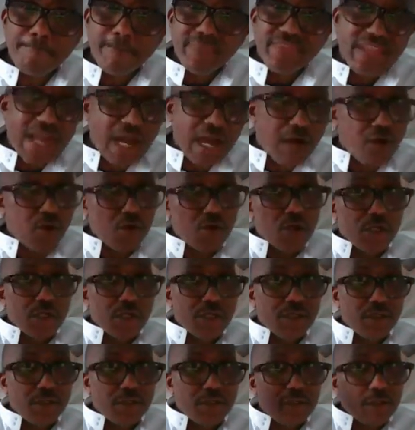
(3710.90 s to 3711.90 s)
Now,
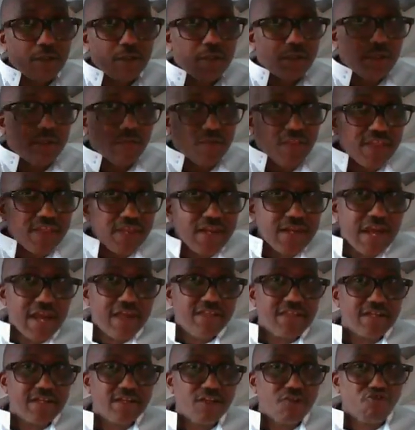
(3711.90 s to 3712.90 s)
the reason I
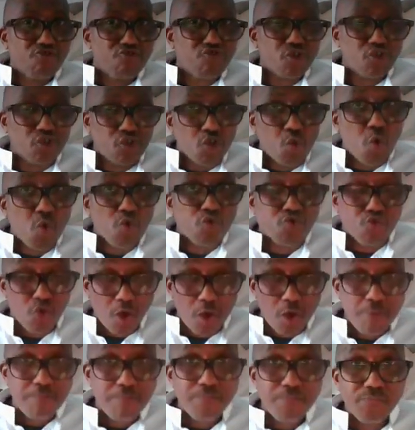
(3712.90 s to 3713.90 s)
said the structure was
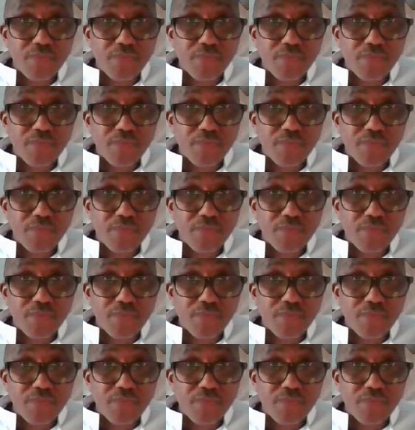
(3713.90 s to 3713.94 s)
wrong,